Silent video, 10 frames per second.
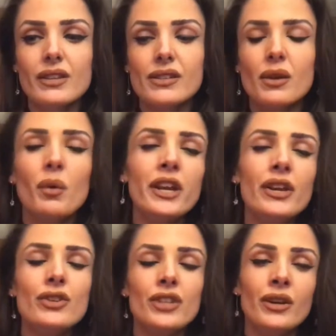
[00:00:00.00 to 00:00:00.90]
So what do
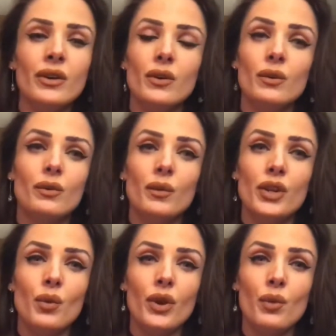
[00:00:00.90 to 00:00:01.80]
you do when
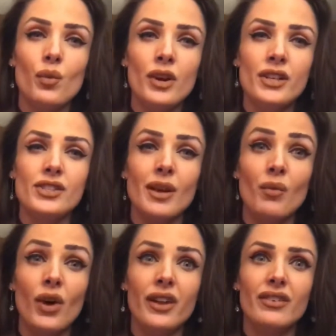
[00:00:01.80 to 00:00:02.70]
you want to warn
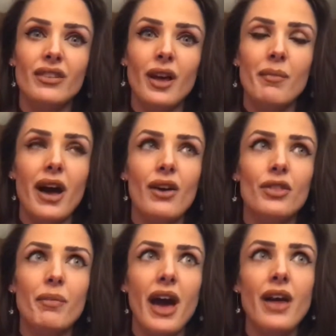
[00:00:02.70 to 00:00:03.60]
someone about
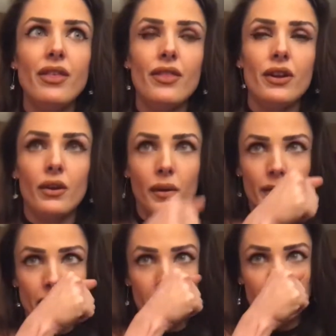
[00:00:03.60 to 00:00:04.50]
the path that they're going
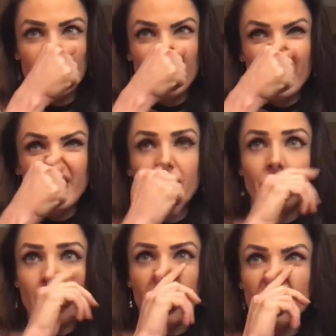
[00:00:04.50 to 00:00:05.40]

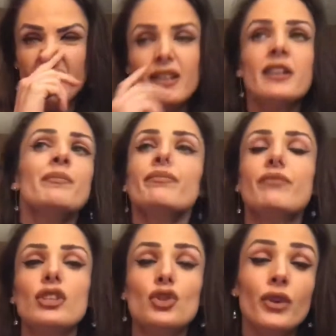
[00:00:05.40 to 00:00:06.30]
down?
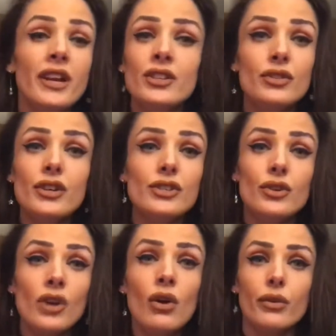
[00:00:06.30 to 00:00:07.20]
The short answer is
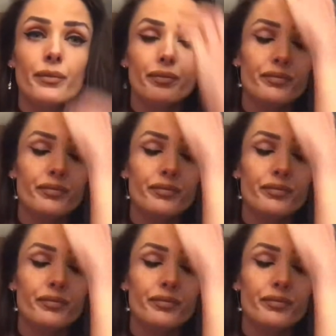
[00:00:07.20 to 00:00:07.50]
you don't.